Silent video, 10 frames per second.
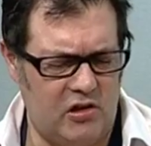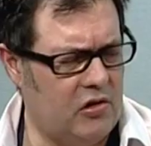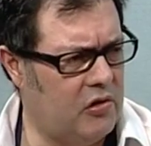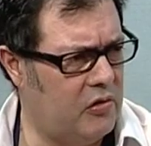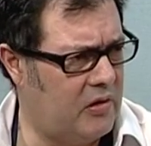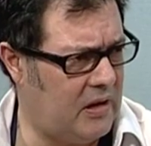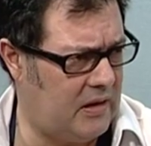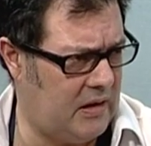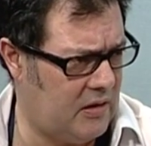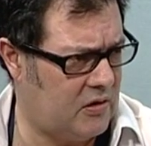you that
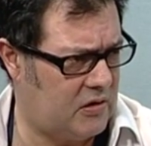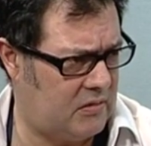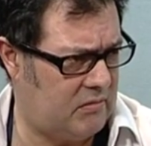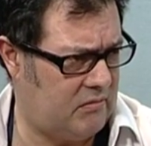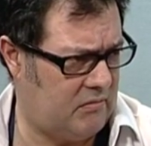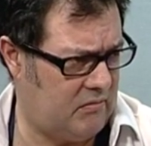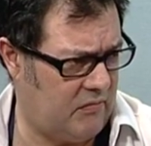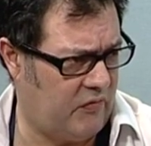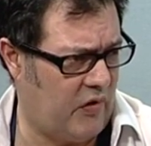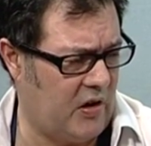hears
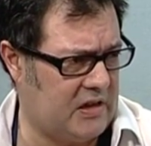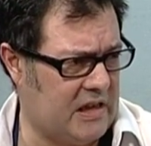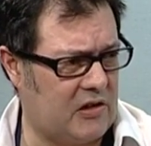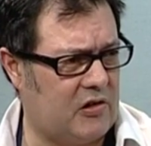voices,